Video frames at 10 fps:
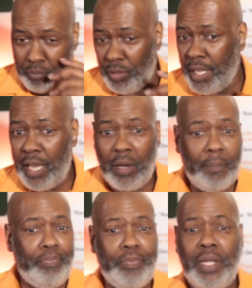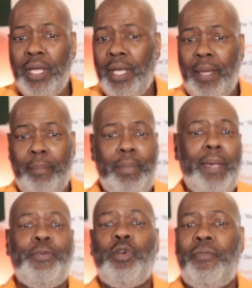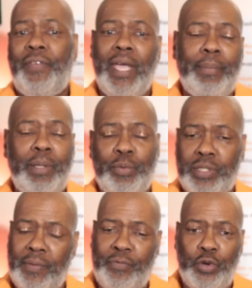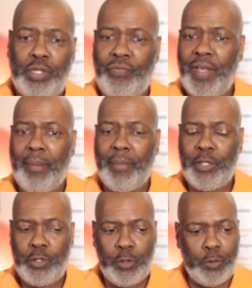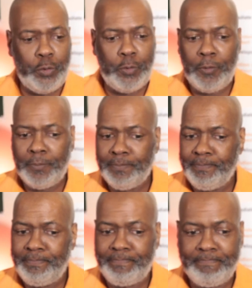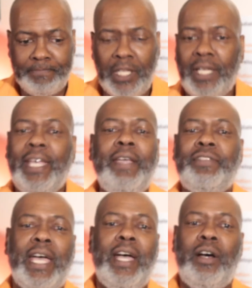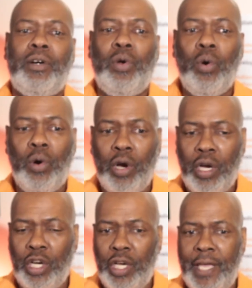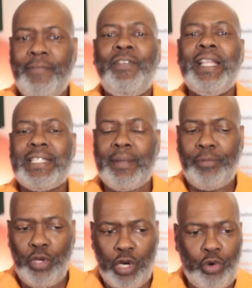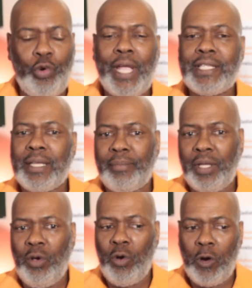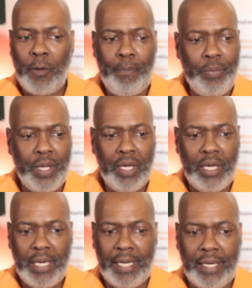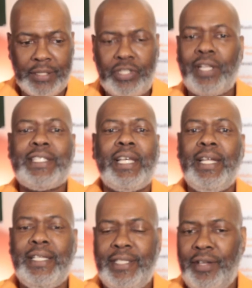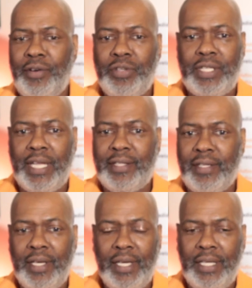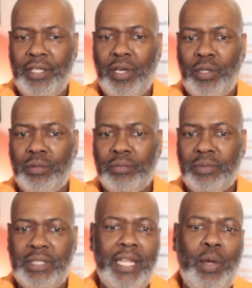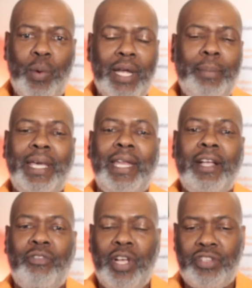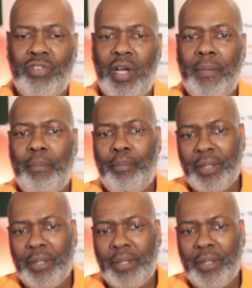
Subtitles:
Now, maybe your family was the first family to leave town or invent something or create something or start selling dinners at, then they wind up getting a restaurant.